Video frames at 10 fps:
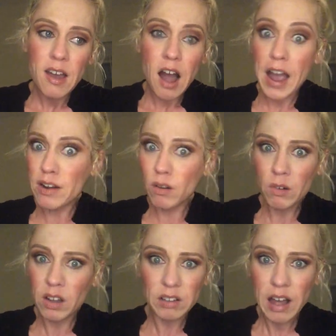I don't
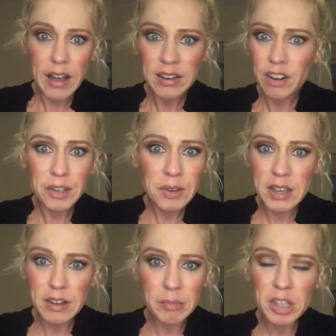a lot. Are you
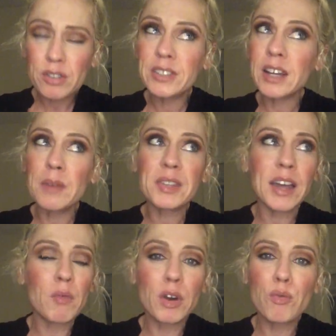kidding me? There's times,
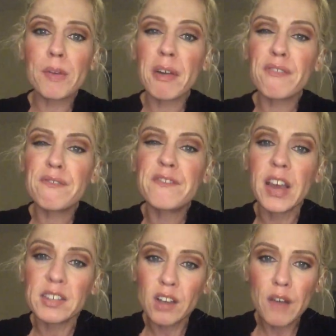like, I want to rip my
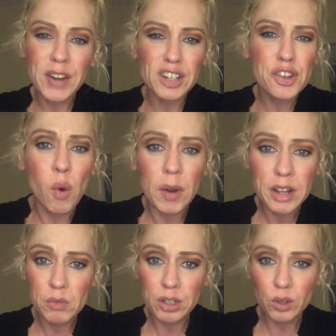face off and I don't want
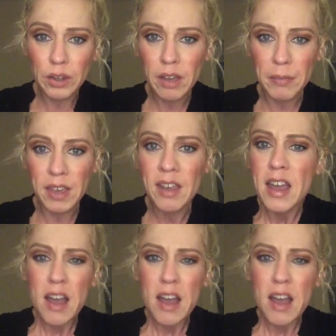anyone to look at me.